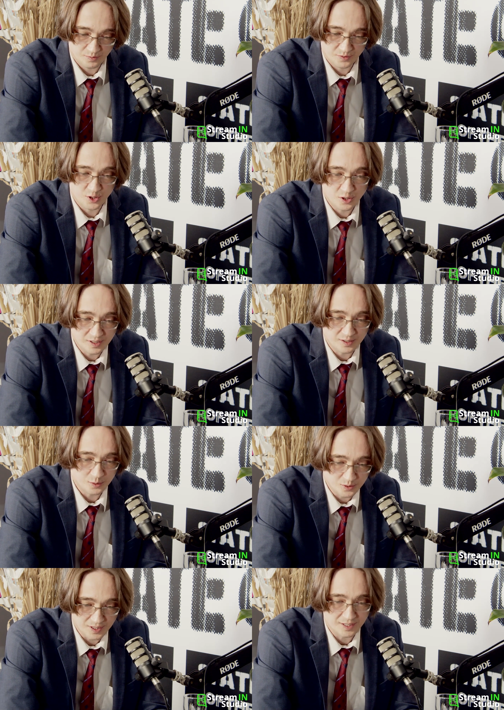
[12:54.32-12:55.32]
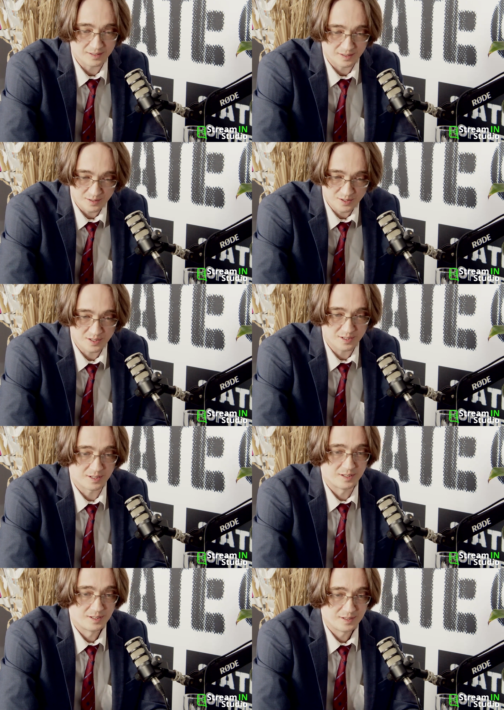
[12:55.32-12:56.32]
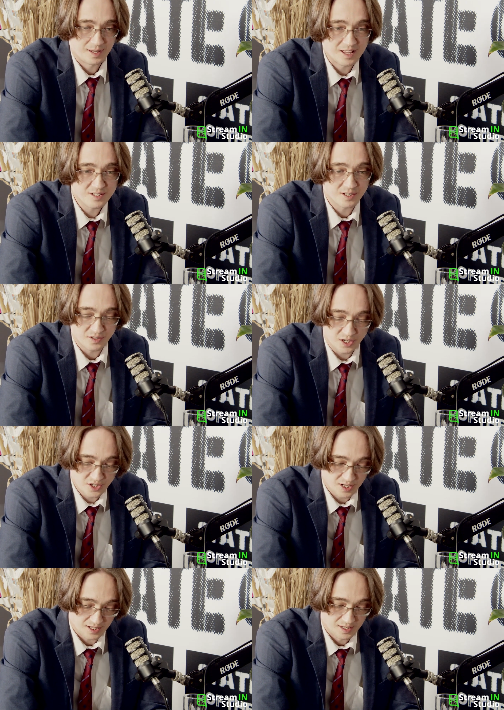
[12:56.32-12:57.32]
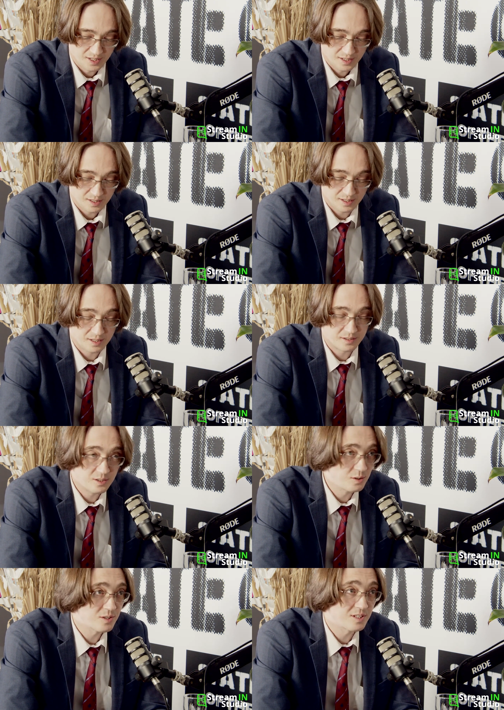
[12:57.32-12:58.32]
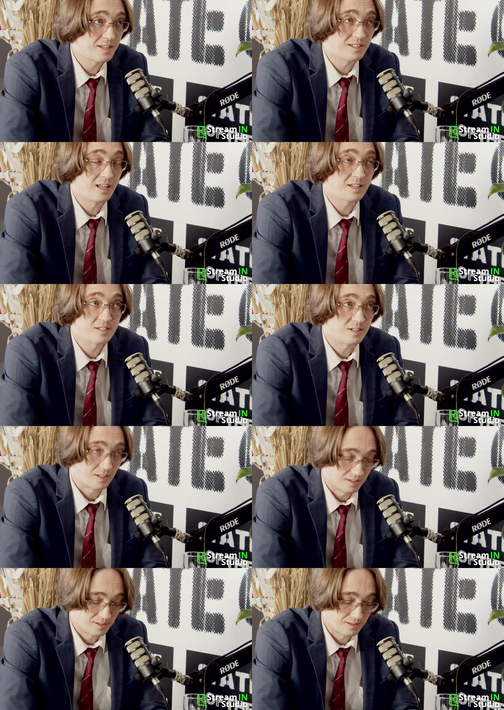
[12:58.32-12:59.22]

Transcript: turning Ukraine into anti-Russia did not start last year.